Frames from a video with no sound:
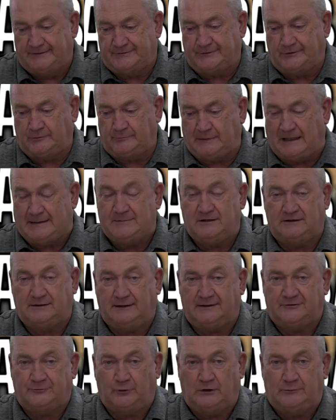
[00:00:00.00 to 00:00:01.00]
So maybe
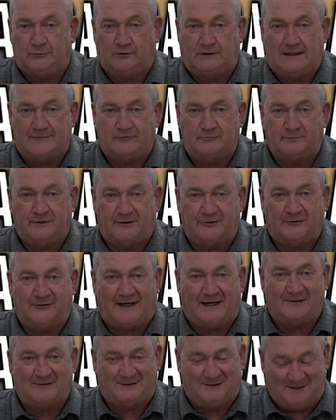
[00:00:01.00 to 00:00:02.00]
next week we'll have a
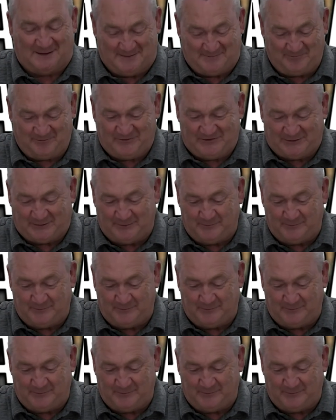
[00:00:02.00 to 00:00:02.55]
better outcome.